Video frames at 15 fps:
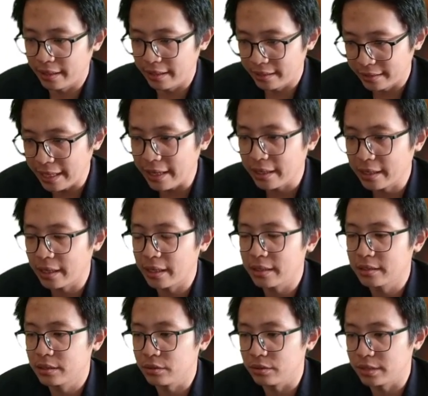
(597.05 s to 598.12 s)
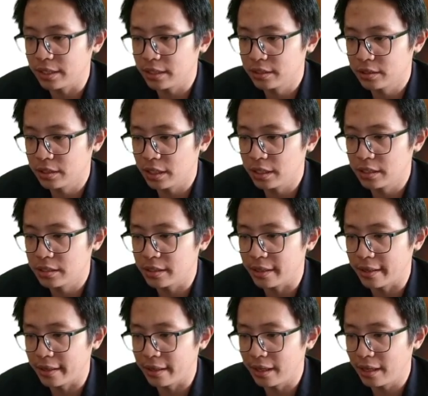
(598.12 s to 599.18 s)
In that case, you just change
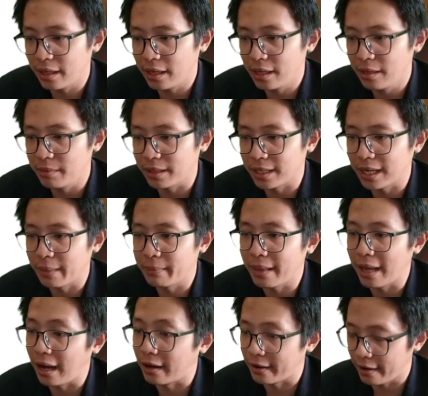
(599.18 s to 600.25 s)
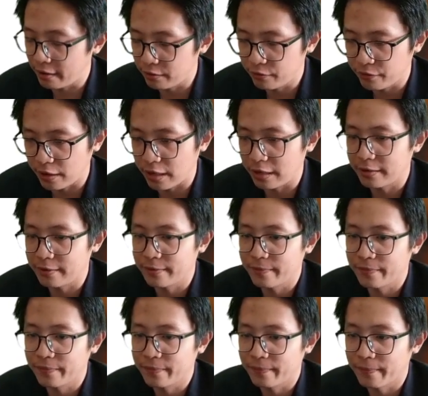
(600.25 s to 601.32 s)
the A become R alpha.
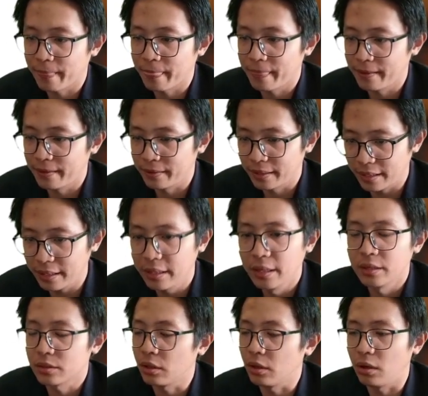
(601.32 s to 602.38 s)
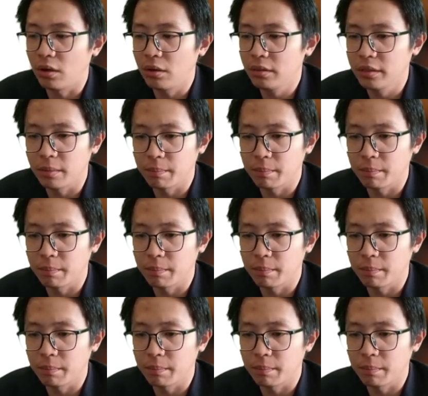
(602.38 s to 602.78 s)
Okay, so all